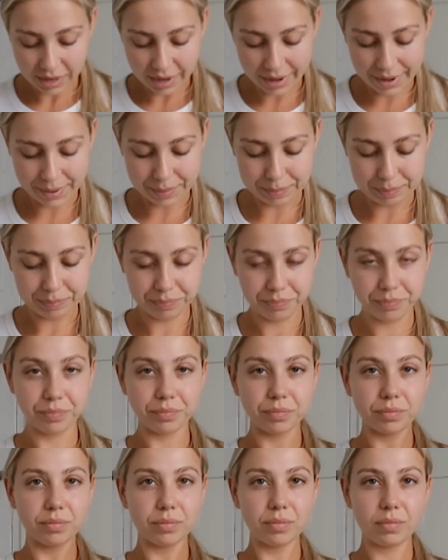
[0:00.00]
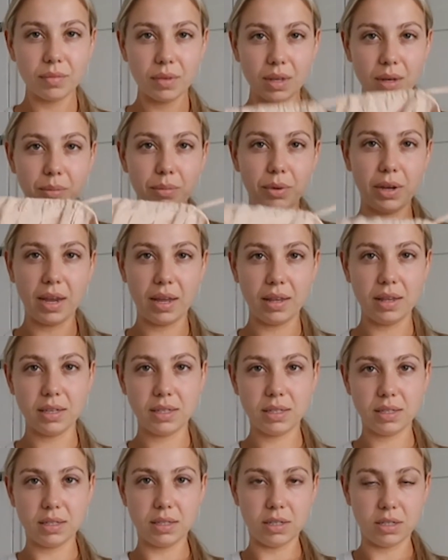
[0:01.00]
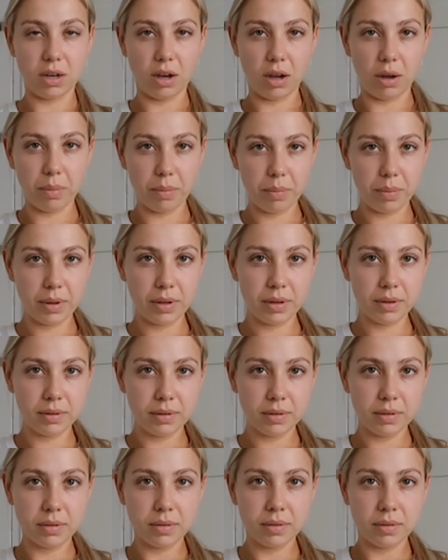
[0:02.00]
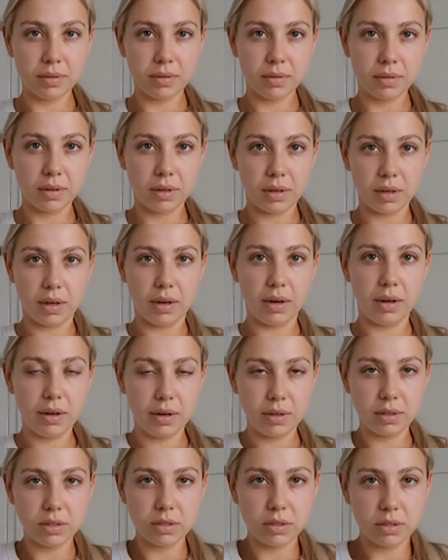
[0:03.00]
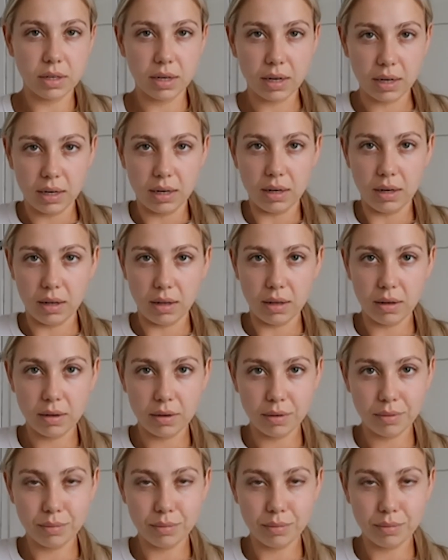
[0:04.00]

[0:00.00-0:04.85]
Um, but yeah, this is the top here. It's just like a little